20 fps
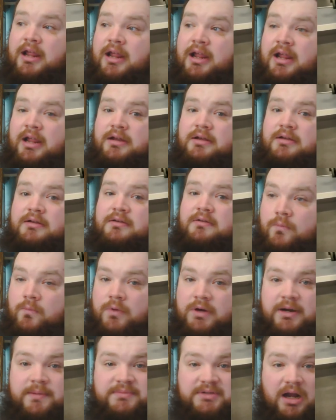And
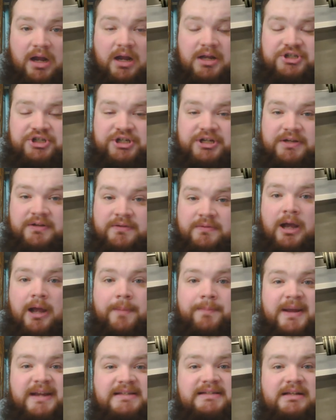when I'm touching,
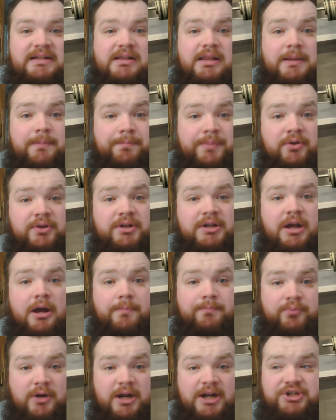I'm basically building
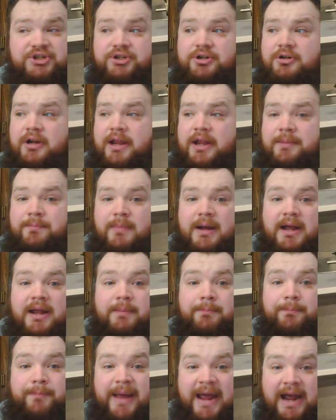up pressure in
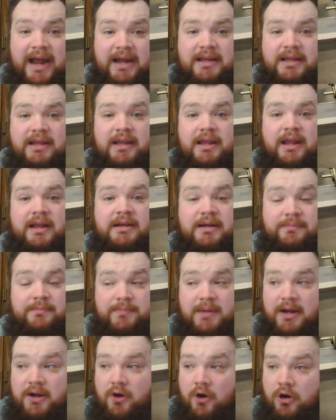my back and in
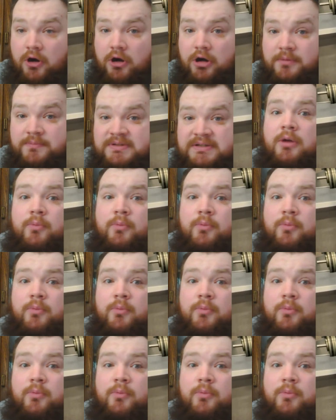my arms.